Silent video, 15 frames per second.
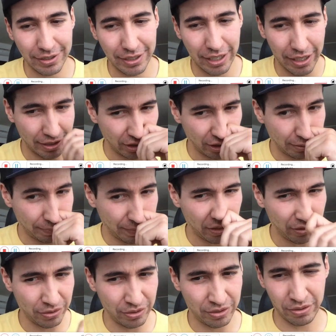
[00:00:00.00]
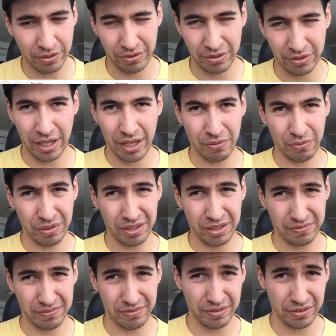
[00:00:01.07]
hire this guy in Colombia who's
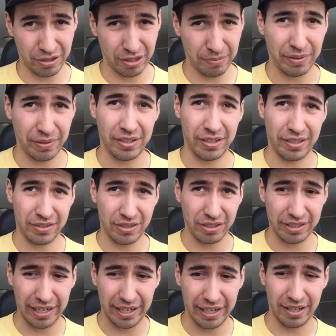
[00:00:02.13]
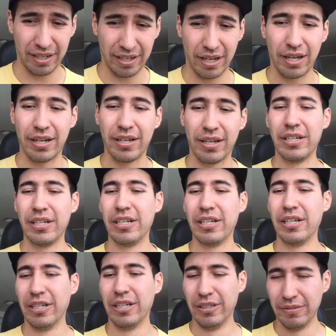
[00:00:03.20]
really great apparently in translating
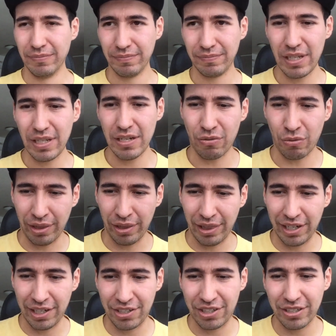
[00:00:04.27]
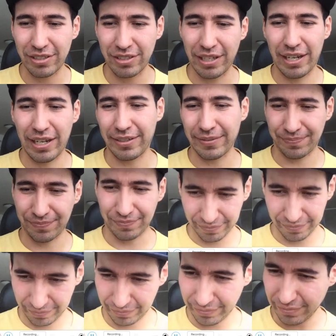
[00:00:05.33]
religious
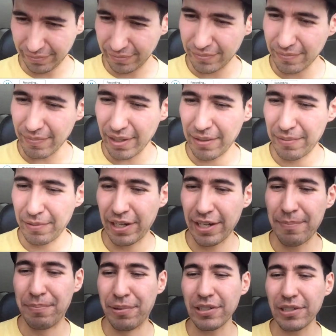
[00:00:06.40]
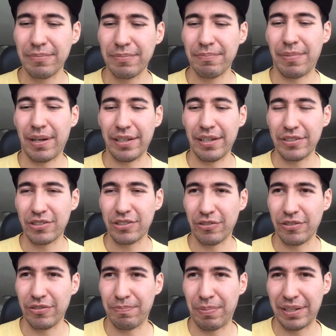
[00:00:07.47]
like kind of books,
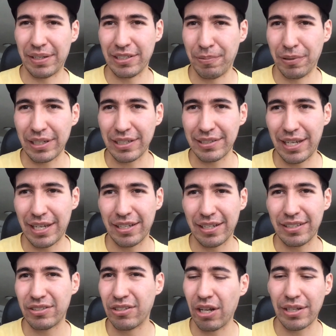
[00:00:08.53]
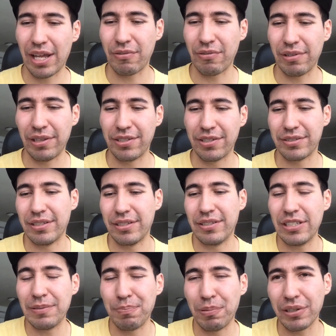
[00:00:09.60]
but this book is not, it's not that
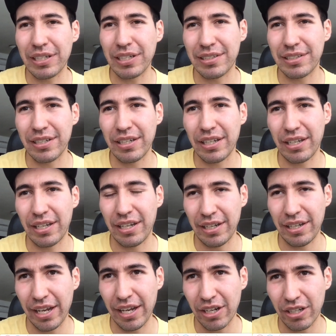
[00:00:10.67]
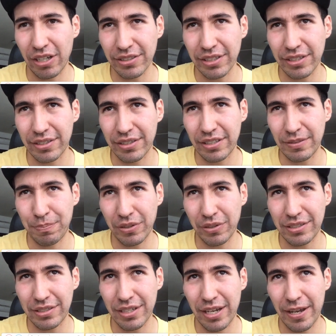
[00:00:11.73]
religious. This book is he calls it,
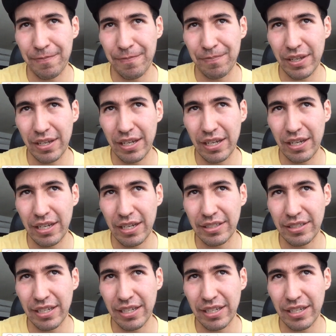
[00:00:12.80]
this book is a